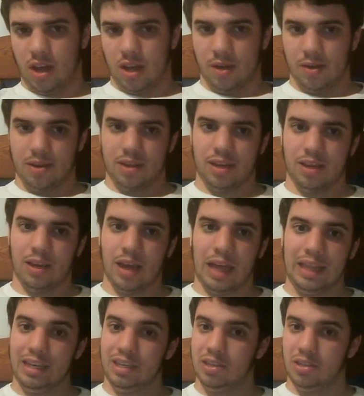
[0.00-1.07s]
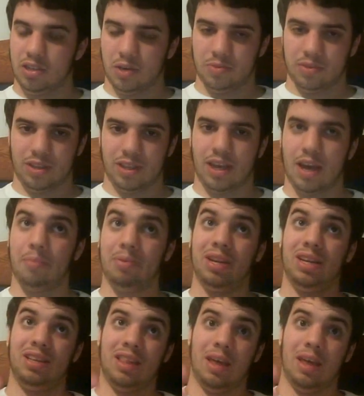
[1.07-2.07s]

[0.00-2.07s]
at least in terms of the company.